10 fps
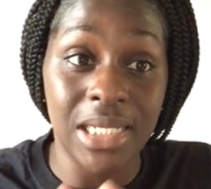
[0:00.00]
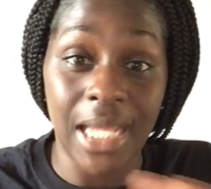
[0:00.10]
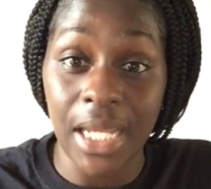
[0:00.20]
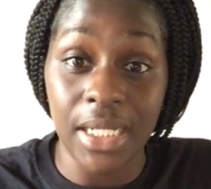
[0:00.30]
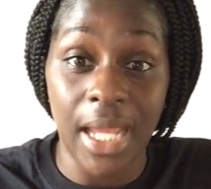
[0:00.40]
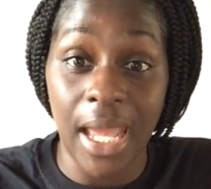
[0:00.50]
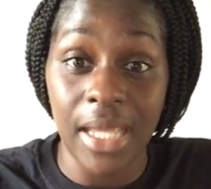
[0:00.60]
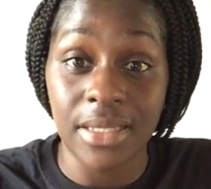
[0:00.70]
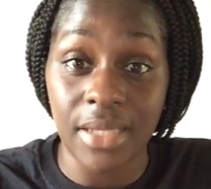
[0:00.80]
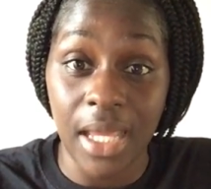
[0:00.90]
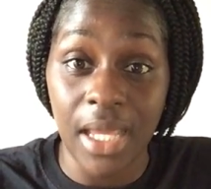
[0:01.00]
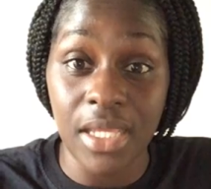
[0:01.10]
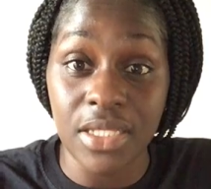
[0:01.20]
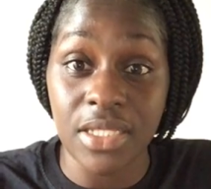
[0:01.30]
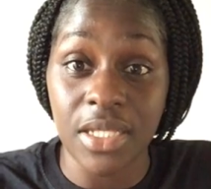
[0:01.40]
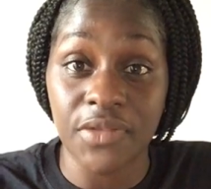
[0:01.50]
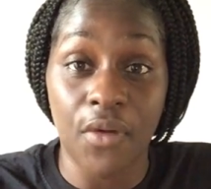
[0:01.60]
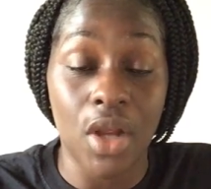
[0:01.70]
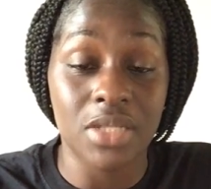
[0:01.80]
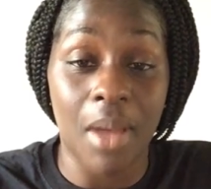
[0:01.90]
day-to-day things as
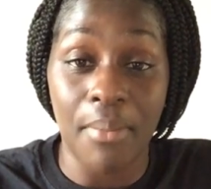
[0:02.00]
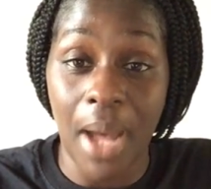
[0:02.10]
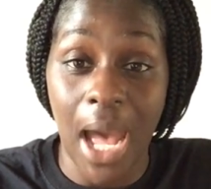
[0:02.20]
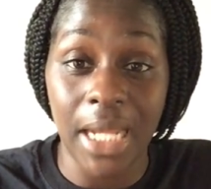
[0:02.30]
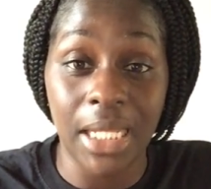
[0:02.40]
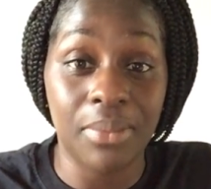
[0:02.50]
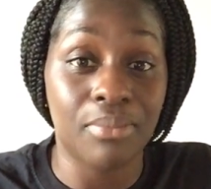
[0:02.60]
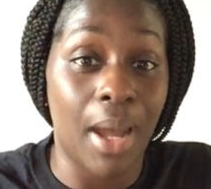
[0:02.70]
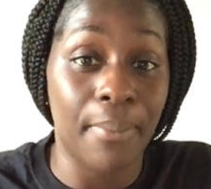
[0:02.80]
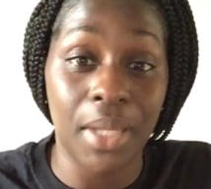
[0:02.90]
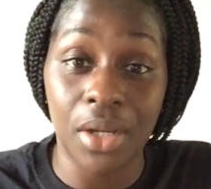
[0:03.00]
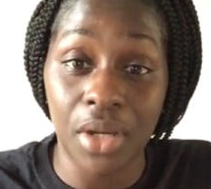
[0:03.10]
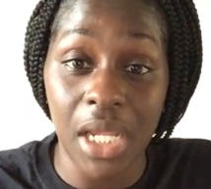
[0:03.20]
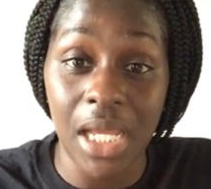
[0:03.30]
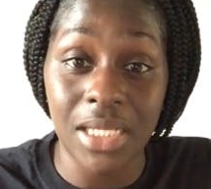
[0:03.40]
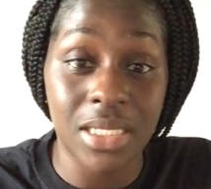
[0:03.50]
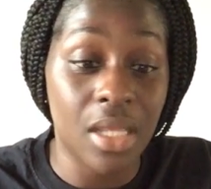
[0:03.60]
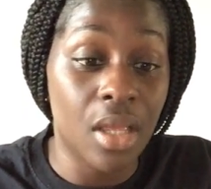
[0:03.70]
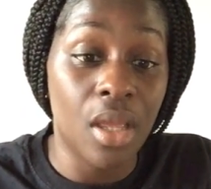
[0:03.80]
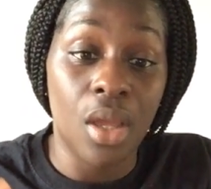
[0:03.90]
far as my body, my periods,
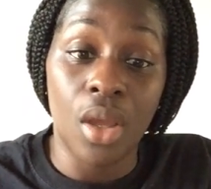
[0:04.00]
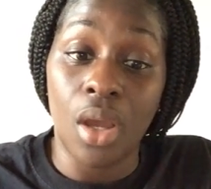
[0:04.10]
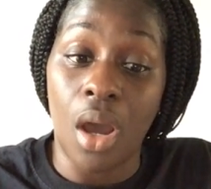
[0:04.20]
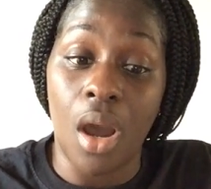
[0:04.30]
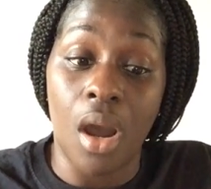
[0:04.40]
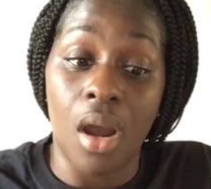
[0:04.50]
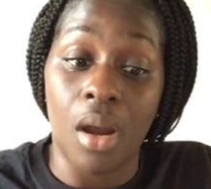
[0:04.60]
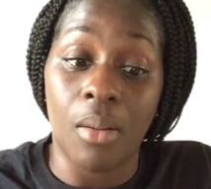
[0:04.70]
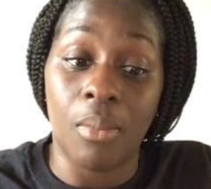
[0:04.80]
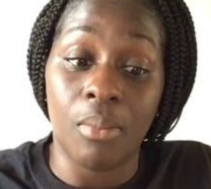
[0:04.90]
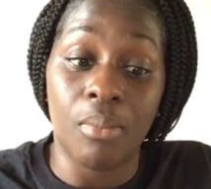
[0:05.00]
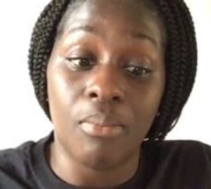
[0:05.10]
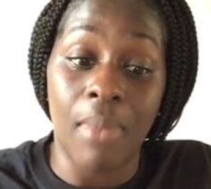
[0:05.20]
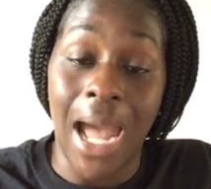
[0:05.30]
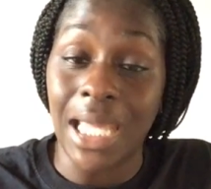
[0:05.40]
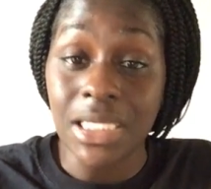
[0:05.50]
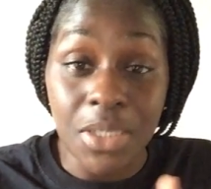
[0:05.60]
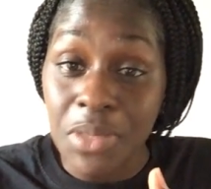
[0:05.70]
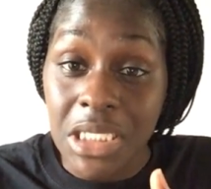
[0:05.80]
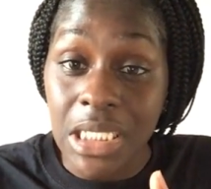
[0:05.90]
um, my
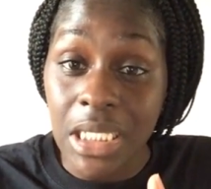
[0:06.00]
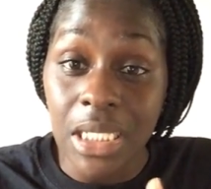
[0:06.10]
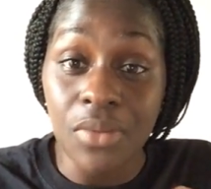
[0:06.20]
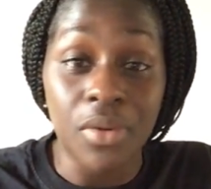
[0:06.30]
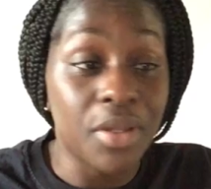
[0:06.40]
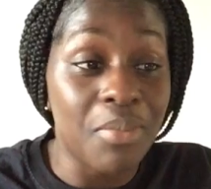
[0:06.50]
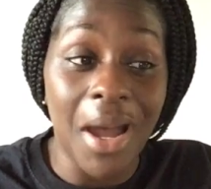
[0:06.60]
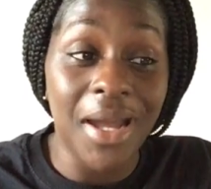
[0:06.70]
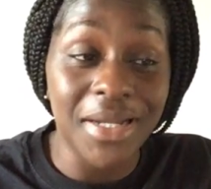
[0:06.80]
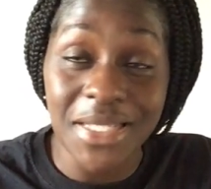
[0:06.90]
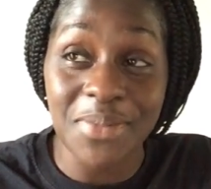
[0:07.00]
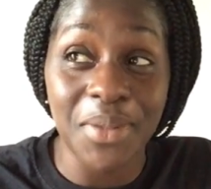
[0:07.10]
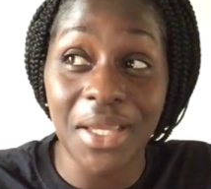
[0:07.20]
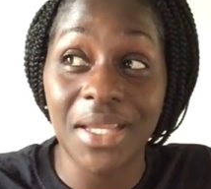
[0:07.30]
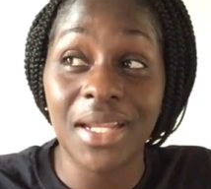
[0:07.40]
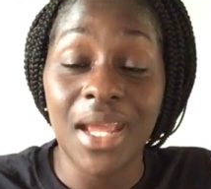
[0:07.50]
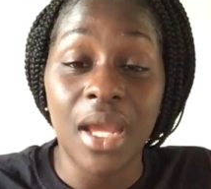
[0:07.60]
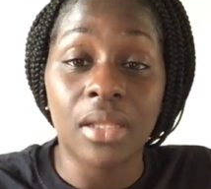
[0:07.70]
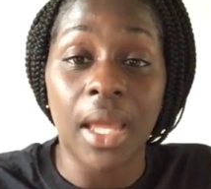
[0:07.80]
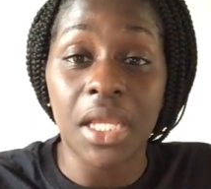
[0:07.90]
intimacy with my husband.
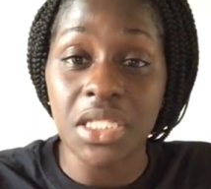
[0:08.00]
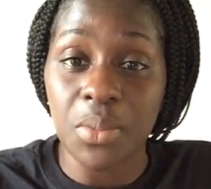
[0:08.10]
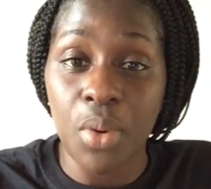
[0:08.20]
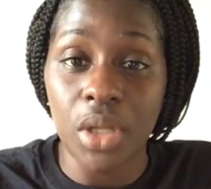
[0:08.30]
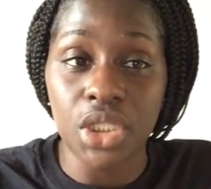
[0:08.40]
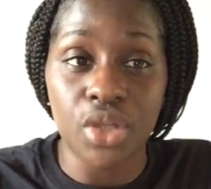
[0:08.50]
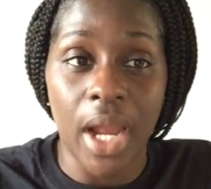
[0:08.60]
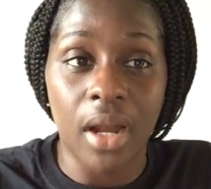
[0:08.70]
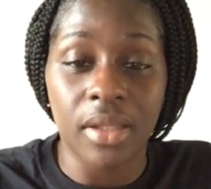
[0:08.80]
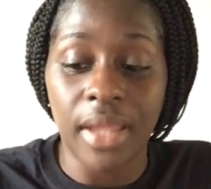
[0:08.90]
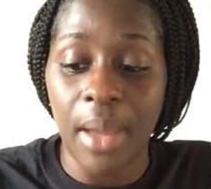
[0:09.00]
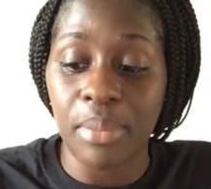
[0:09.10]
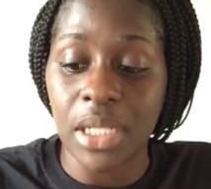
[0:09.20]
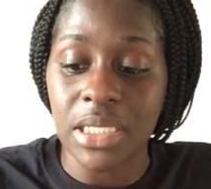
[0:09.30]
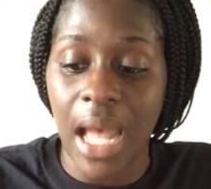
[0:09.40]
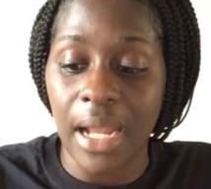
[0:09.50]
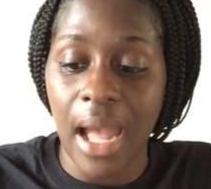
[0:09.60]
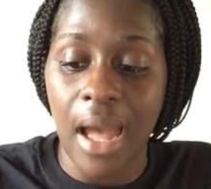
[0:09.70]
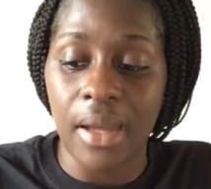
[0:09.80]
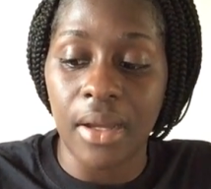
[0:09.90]
Like, it's important to track all of that. Plus, I
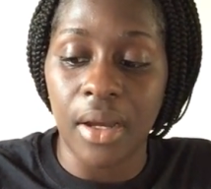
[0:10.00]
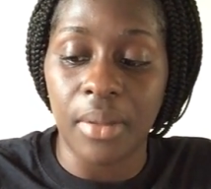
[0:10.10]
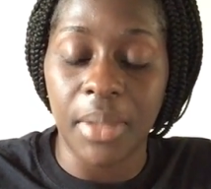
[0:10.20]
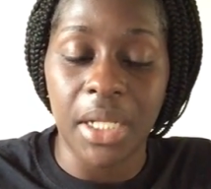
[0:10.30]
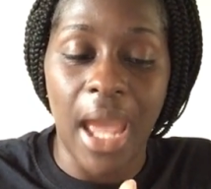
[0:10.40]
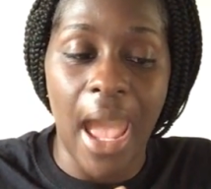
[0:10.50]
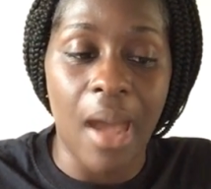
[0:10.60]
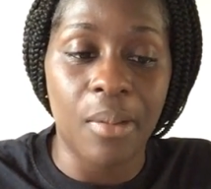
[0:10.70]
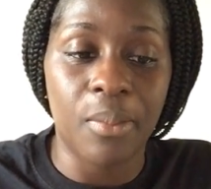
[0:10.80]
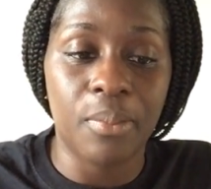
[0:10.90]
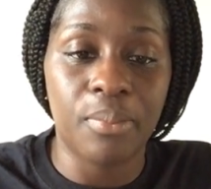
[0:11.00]
got um, an app